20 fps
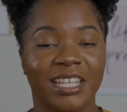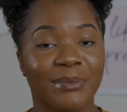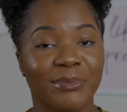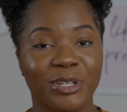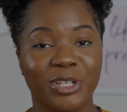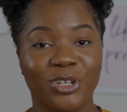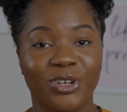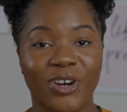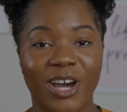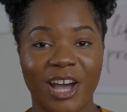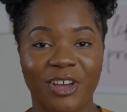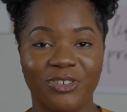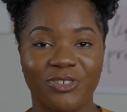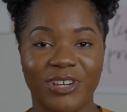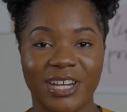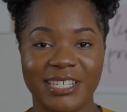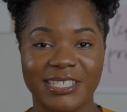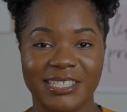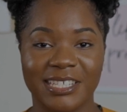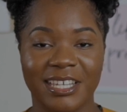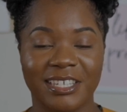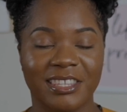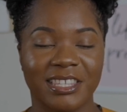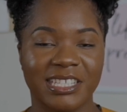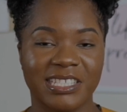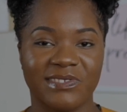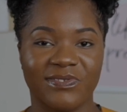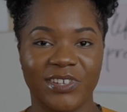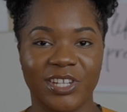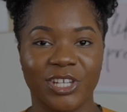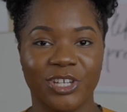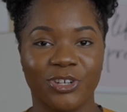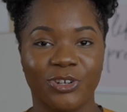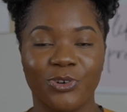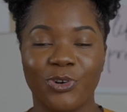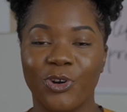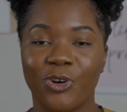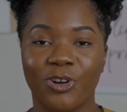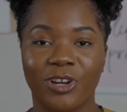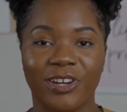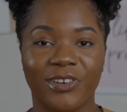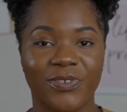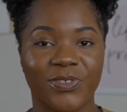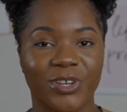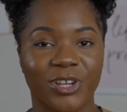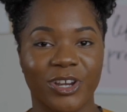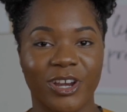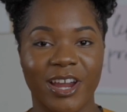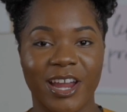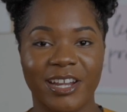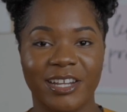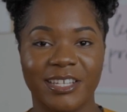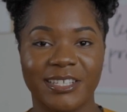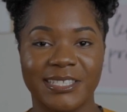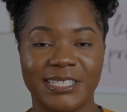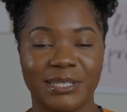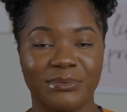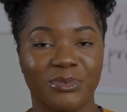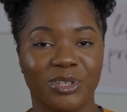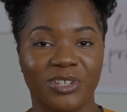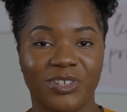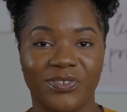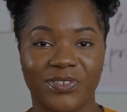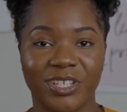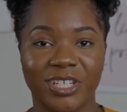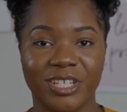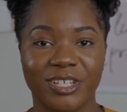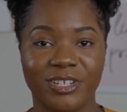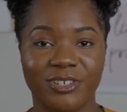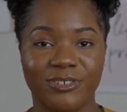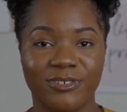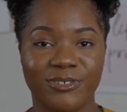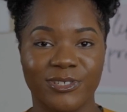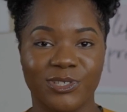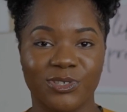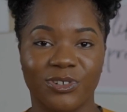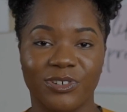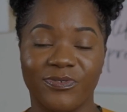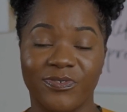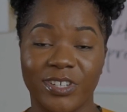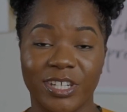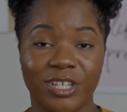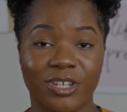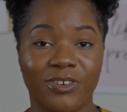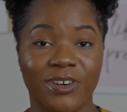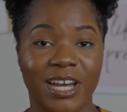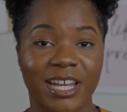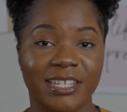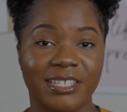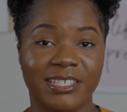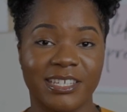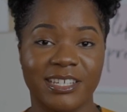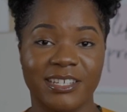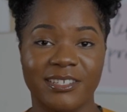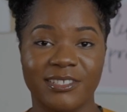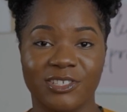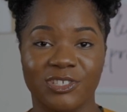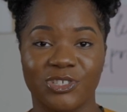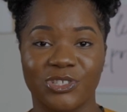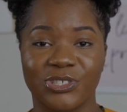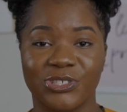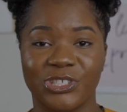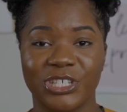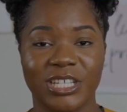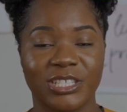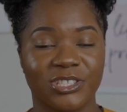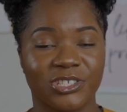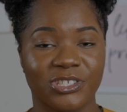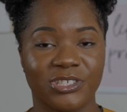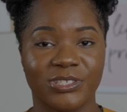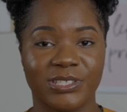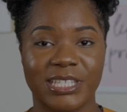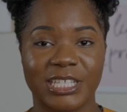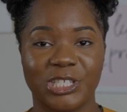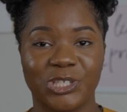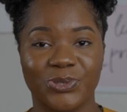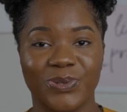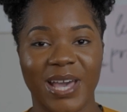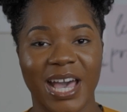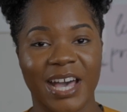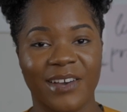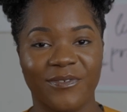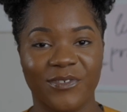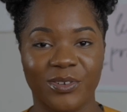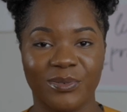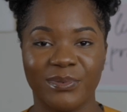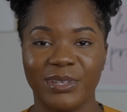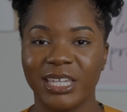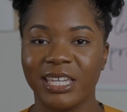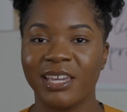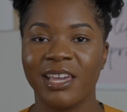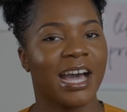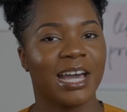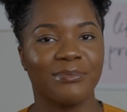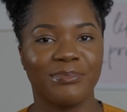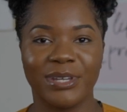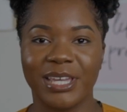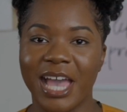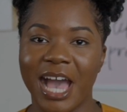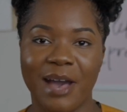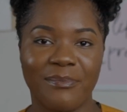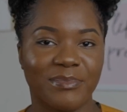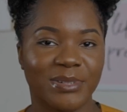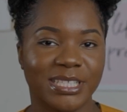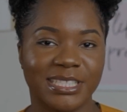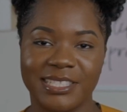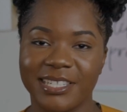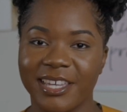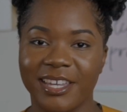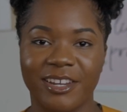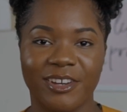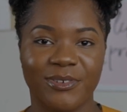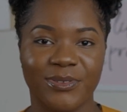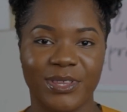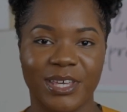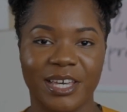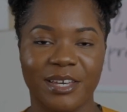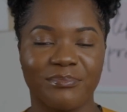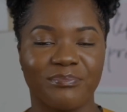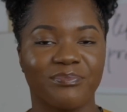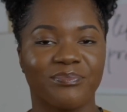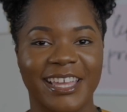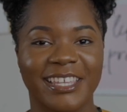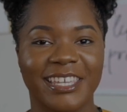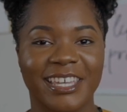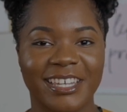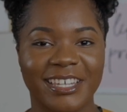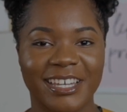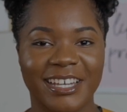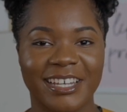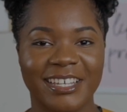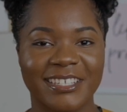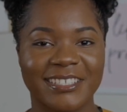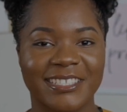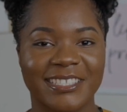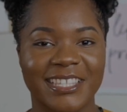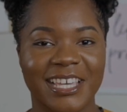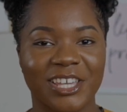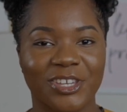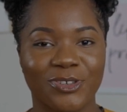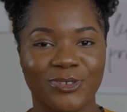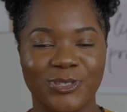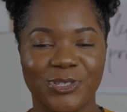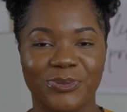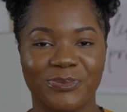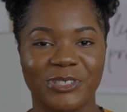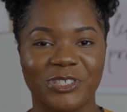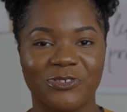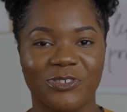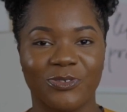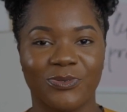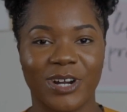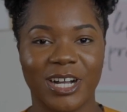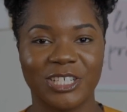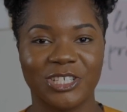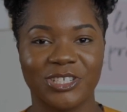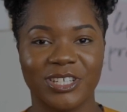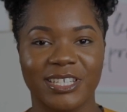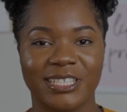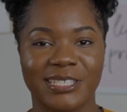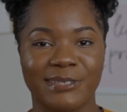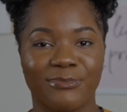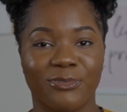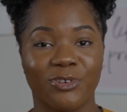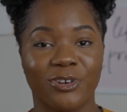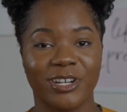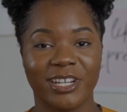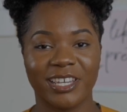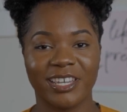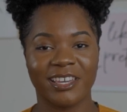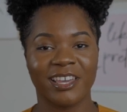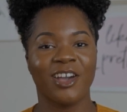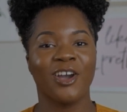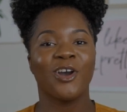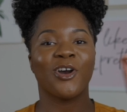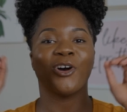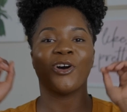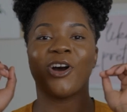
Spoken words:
Let me know how you guys like this video, or if there are any similar videos or video ideas or suggestions that you have for me. I'd be happy to hear them. And yeah guys, thank you so much for watching and supporting.